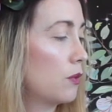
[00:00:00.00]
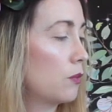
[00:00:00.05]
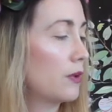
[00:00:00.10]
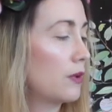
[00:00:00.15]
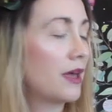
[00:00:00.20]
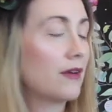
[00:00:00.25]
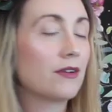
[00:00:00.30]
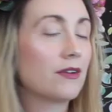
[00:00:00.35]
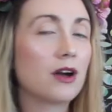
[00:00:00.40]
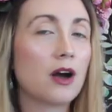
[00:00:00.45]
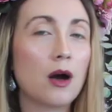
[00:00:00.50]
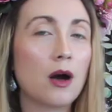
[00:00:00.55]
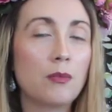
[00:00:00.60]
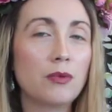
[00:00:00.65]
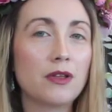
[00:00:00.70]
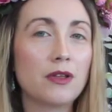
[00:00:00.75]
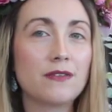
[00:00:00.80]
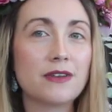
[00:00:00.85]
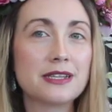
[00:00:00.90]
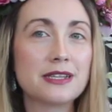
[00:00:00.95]
We have a
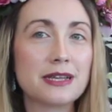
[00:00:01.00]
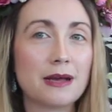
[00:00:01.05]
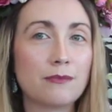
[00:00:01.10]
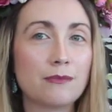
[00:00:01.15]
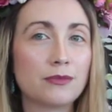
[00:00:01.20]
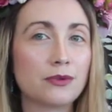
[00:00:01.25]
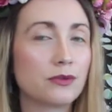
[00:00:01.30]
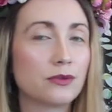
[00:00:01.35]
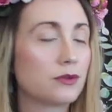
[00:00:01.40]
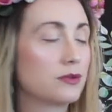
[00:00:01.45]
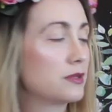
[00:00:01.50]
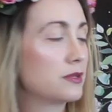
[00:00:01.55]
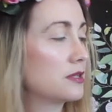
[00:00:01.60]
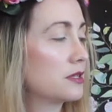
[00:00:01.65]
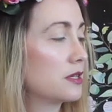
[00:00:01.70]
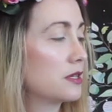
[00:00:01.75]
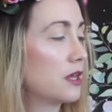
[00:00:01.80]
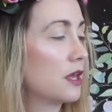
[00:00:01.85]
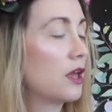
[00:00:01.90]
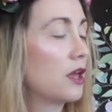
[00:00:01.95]
couple of
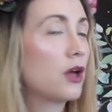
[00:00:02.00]
examples